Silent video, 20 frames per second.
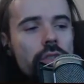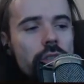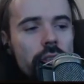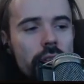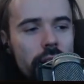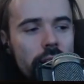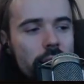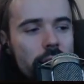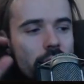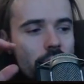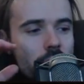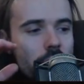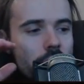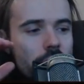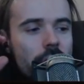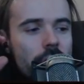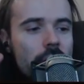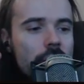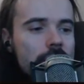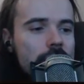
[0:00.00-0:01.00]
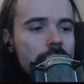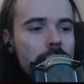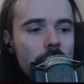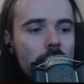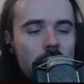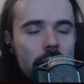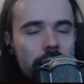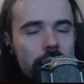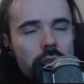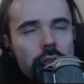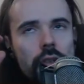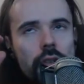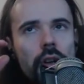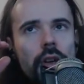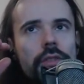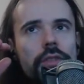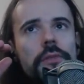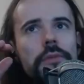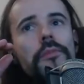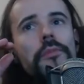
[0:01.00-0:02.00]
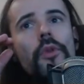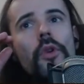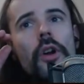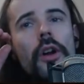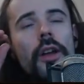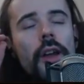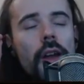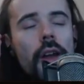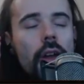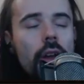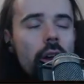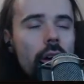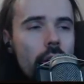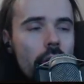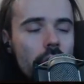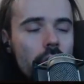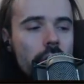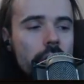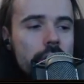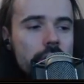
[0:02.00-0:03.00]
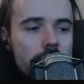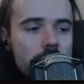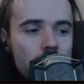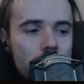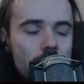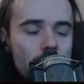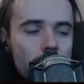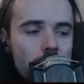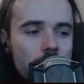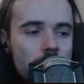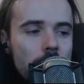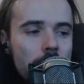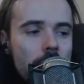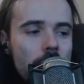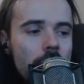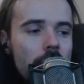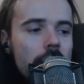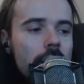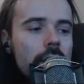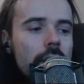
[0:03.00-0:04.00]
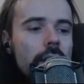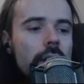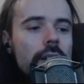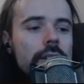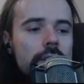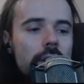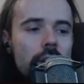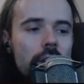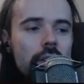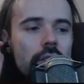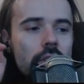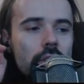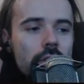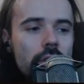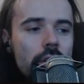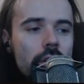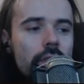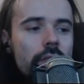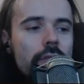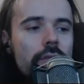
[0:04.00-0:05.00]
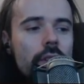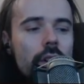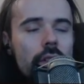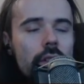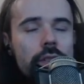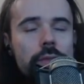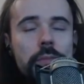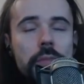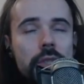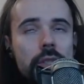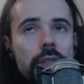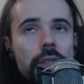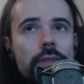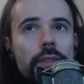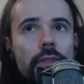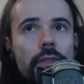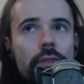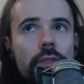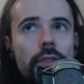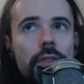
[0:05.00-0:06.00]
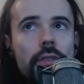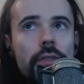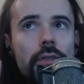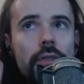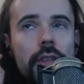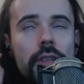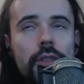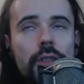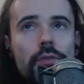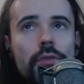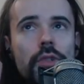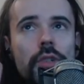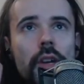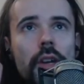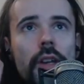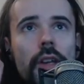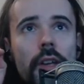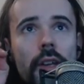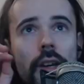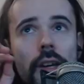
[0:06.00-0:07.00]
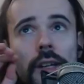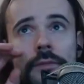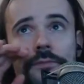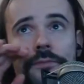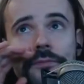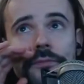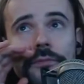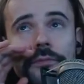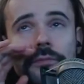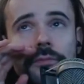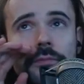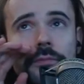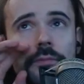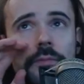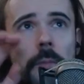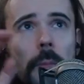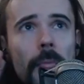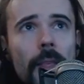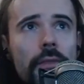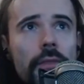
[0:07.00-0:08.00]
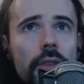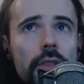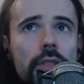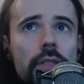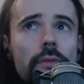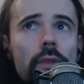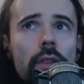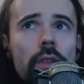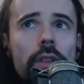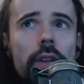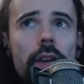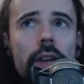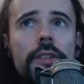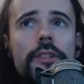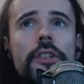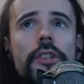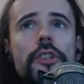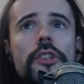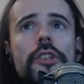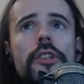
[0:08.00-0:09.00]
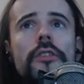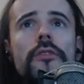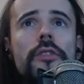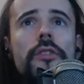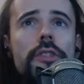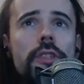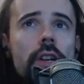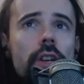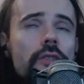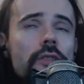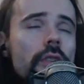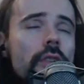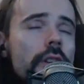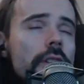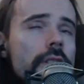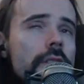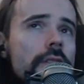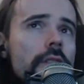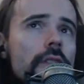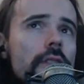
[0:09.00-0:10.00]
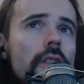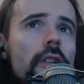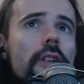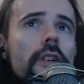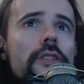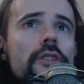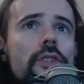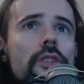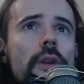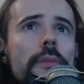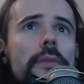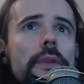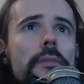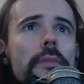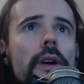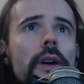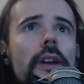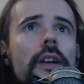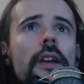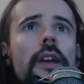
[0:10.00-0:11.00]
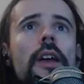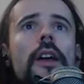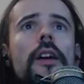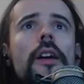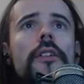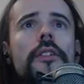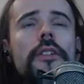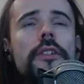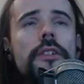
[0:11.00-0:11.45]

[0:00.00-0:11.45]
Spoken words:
literally just buffs across the board. I'll concentrate my attention on the very specific things which are here. First of all, the energy shield recharge rate is no longer interrupted by the